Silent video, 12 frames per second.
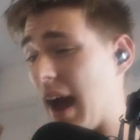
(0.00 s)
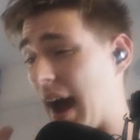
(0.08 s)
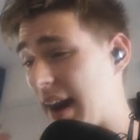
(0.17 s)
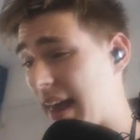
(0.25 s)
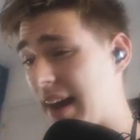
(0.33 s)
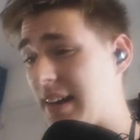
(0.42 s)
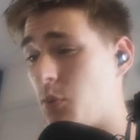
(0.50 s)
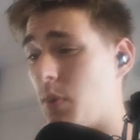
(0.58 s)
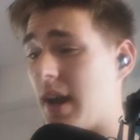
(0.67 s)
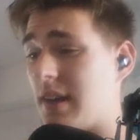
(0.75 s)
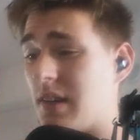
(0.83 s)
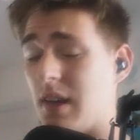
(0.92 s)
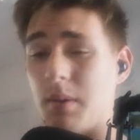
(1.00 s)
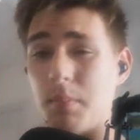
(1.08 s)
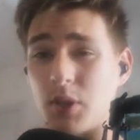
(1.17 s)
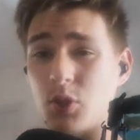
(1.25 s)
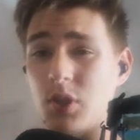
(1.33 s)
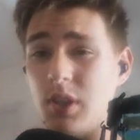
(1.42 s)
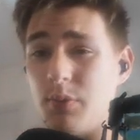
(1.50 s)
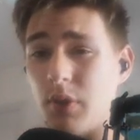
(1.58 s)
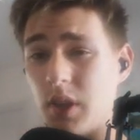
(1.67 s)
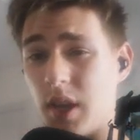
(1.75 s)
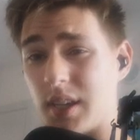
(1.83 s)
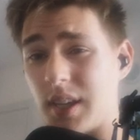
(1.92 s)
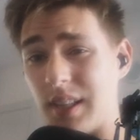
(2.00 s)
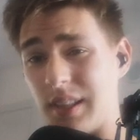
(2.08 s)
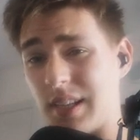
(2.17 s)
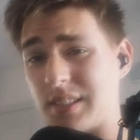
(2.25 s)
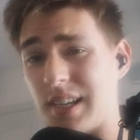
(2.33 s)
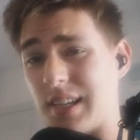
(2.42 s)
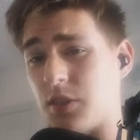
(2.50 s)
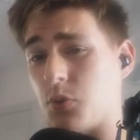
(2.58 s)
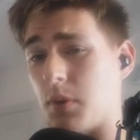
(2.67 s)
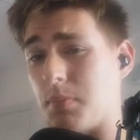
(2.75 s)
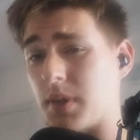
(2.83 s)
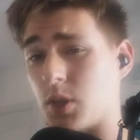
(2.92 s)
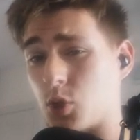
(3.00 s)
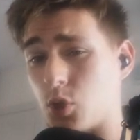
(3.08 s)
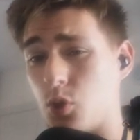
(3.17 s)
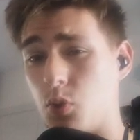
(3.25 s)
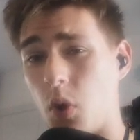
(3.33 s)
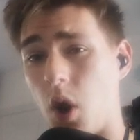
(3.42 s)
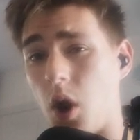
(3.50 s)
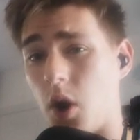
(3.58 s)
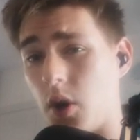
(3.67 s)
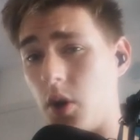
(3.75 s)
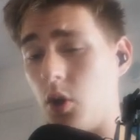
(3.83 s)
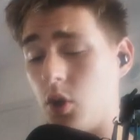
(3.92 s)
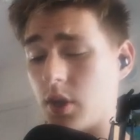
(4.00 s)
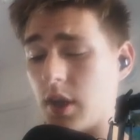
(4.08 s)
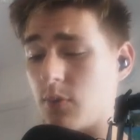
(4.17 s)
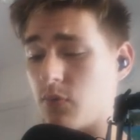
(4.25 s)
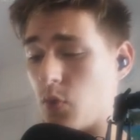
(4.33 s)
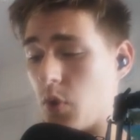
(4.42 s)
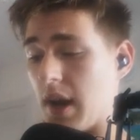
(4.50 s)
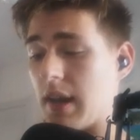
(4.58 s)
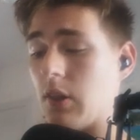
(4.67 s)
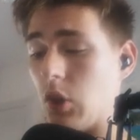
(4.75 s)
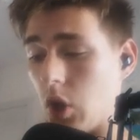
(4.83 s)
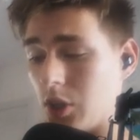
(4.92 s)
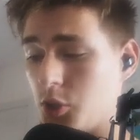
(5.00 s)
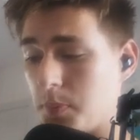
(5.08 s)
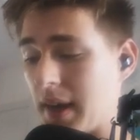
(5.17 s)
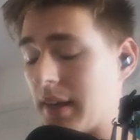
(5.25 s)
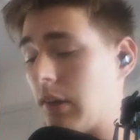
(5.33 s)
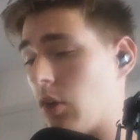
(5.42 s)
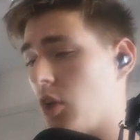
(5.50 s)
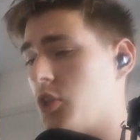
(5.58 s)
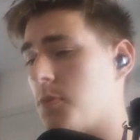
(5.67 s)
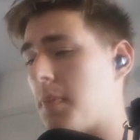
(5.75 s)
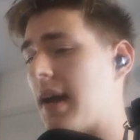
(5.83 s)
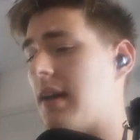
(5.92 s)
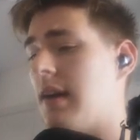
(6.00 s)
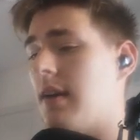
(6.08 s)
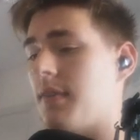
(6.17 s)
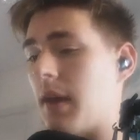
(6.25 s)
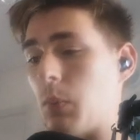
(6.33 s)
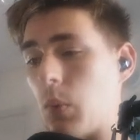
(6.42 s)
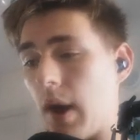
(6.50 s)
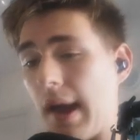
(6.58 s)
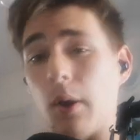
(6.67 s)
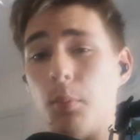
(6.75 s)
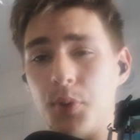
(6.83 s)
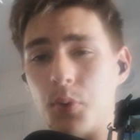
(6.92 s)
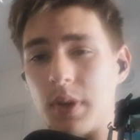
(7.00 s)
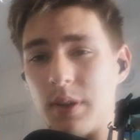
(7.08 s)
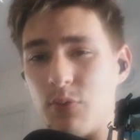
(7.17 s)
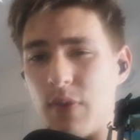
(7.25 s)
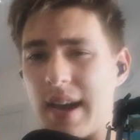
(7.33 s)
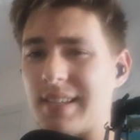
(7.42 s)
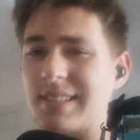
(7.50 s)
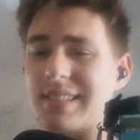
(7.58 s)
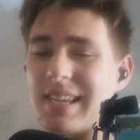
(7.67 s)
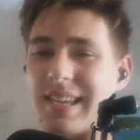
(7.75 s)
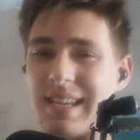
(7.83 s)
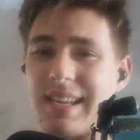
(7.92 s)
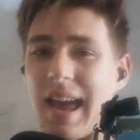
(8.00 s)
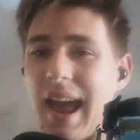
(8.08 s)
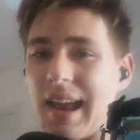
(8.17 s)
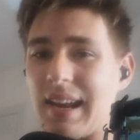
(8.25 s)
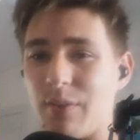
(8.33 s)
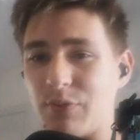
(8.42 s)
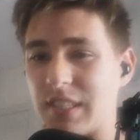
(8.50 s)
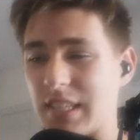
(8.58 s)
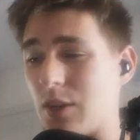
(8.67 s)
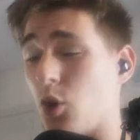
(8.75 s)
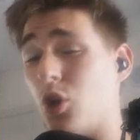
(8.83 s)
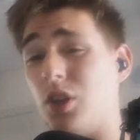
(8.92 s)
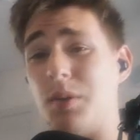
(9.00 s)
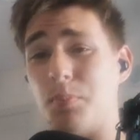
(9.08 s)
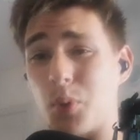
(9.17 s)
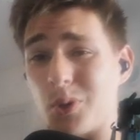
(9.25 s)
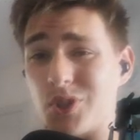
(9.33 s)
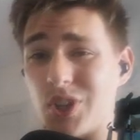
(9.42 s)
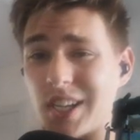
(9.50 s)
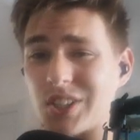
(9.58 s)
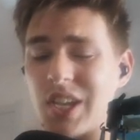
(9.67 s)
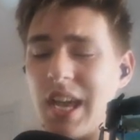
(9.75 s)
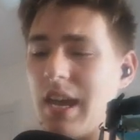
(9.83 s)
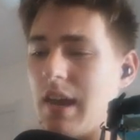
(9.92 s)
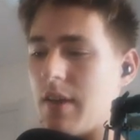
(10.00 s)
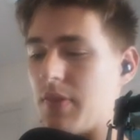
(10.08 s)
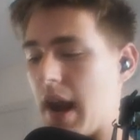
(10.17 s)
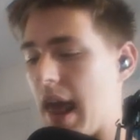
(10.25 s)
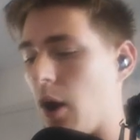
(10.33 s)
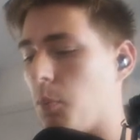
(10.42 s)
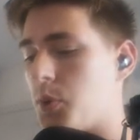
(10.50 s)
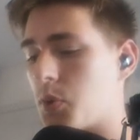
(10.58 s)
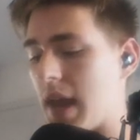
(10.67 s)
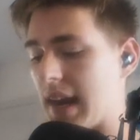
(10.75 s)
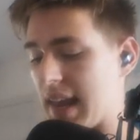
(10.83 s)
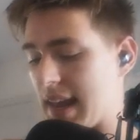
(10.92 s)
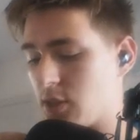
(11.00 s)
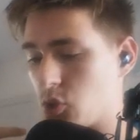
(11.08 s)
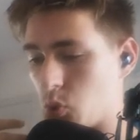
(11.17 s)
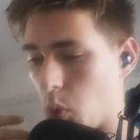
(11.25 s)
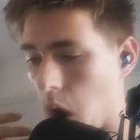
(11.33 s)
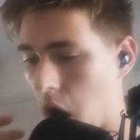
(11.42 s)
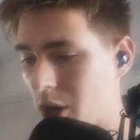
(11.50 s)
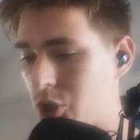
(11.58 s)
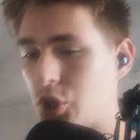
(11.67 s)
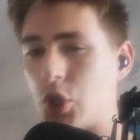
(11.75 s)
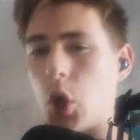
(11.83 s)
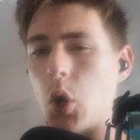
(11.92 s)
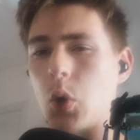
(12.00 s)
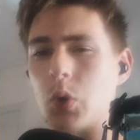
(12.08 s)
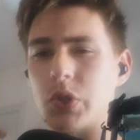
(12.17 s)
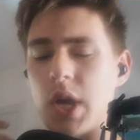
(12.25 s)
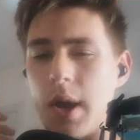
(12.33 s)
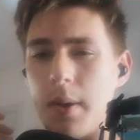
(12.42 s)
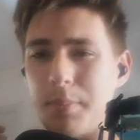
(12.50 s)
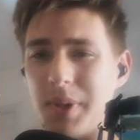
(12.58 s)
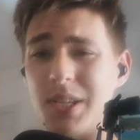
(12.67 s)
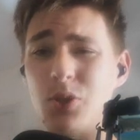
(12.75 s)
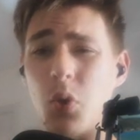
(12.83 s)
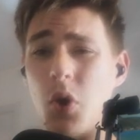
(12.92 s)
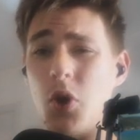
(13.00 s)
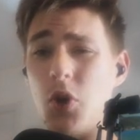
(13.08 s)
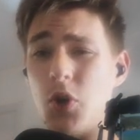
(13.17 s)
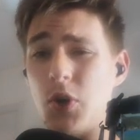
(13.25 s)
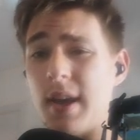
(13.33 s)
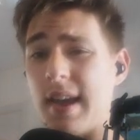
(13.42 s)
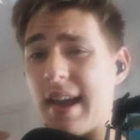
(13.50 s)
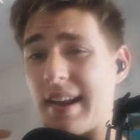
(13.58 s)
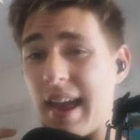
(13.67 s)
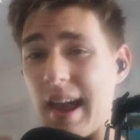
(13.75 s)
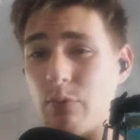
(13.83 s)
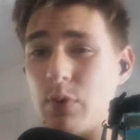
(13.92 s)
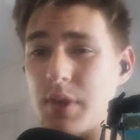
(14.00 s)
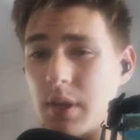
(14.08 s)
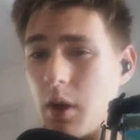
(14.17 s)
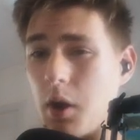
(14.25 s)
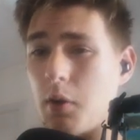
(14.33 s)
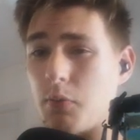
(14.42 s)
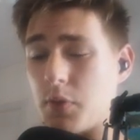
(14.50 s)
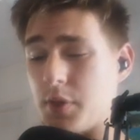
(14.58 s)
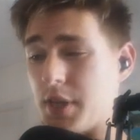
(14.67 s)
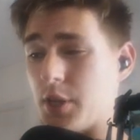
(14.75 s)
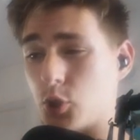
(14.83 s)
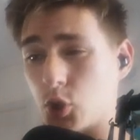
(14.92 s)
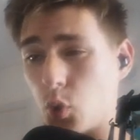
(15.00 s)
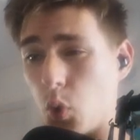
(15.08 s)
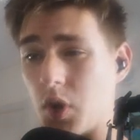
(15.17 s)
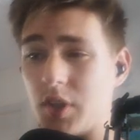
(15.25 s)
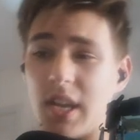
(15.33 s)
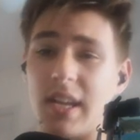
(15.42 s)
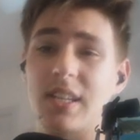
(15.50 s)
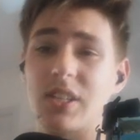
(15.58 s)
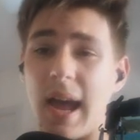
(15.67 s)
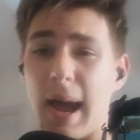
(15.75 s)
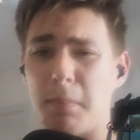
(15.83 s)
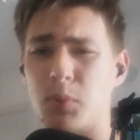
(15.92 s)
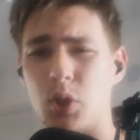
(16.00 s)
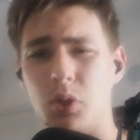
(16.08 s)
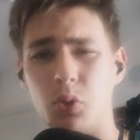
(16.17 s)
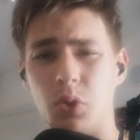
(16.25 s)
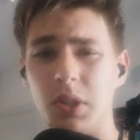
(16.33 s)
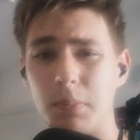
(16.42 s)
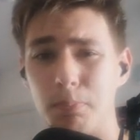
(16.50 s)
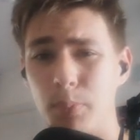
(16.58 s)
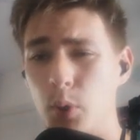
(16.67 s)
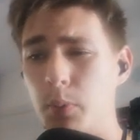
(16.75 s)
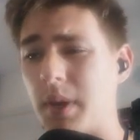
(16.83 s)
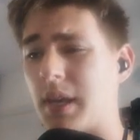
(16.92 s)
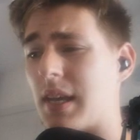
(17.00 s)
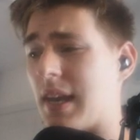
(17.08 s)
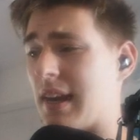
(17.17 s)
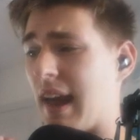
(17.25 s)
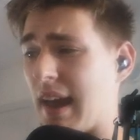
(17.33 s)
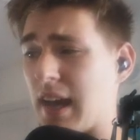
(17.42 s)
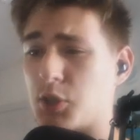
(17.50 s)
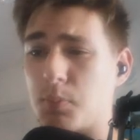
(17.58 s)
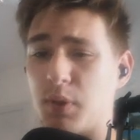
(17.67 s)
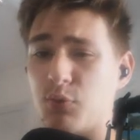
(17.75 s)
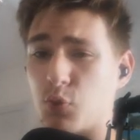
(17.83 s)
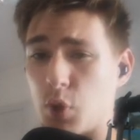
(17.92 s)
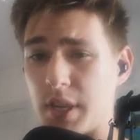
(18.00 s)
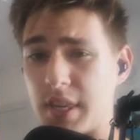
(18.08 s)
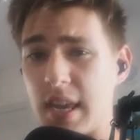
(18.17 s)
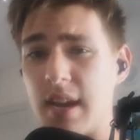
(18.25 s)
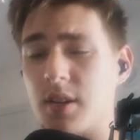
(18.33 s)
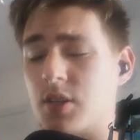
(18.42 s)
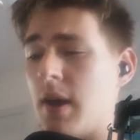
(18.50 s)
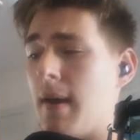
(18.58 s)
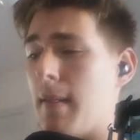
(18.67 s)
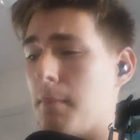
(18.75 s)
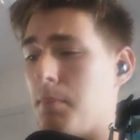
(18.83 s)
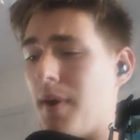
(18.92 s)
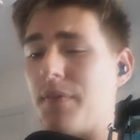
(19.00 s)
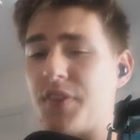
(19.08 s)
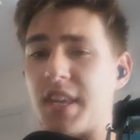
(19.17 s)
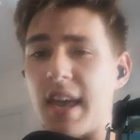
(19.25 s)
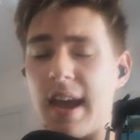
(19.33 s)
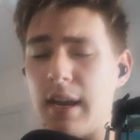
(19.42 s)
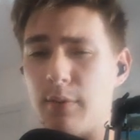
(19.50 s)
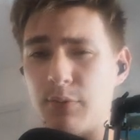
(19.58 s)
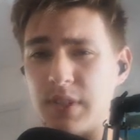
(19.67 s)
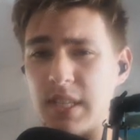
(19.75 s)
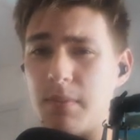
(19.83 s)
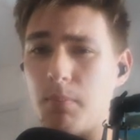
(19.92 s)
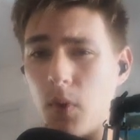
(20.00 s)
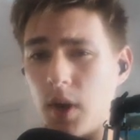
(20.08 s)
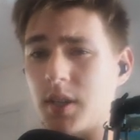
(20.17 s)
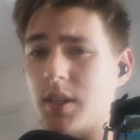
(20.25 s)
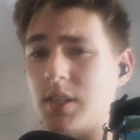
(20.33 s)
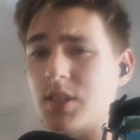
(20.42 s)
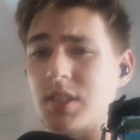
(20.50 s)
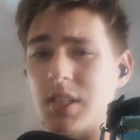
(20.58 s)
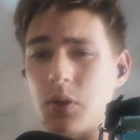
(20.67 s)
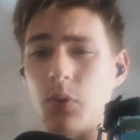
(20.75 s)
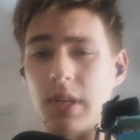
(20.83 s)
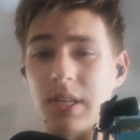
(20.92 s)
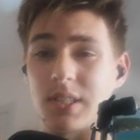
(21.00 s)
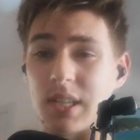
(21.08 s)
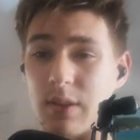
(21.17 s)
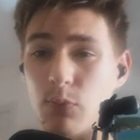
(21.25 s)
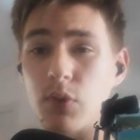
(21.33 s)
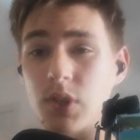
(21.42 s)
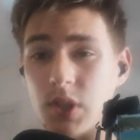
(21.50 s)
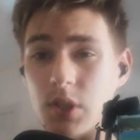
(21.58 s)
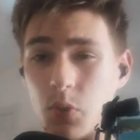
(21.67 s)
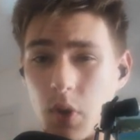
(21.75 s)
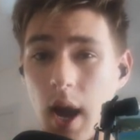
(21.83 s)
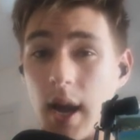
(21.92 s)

At any rate, make sure to leave a like and let's get into it because you are looking for a launchpad, a launchpad that will help you invest in NFT early projects that help you get into IGOs, play to earn, and everything of the sort. It is absolutely booming. It has been for years. But the NFT market is still in its infancy, you